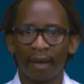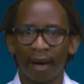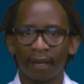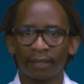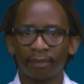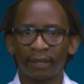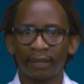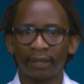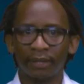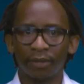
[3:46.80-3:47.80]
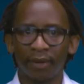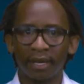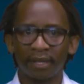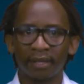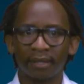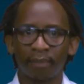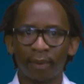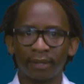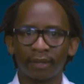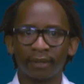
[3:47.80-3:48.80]
Ultimately, donation is a
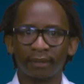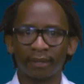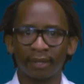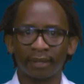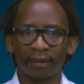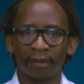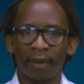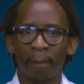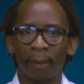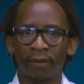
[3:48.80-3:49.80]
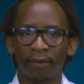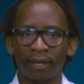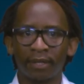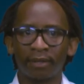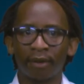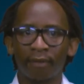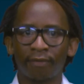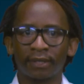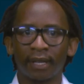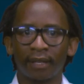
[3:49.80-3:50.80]
personal decision, but religion
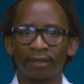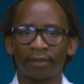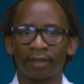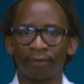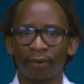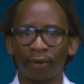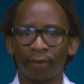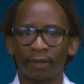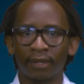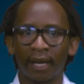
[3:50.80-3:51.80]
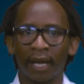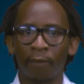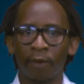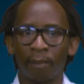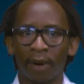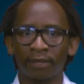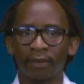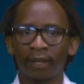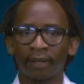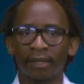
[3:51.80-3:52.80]
offers guidance to their followers, and we must
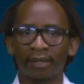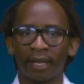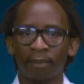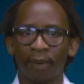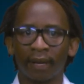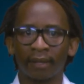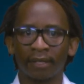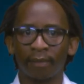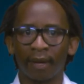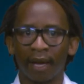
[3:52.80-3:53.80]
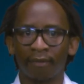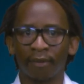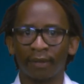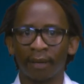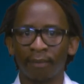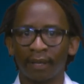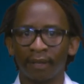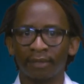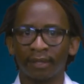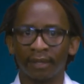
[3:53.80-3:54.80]
recognize the impact this may have on their
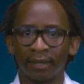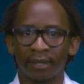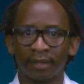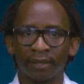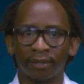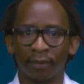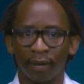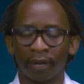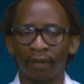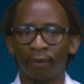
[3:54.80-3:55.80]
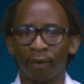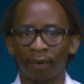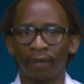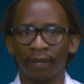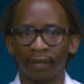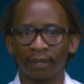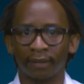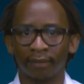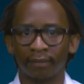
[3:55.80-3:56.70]
beliefs and decisions regarding organ donation.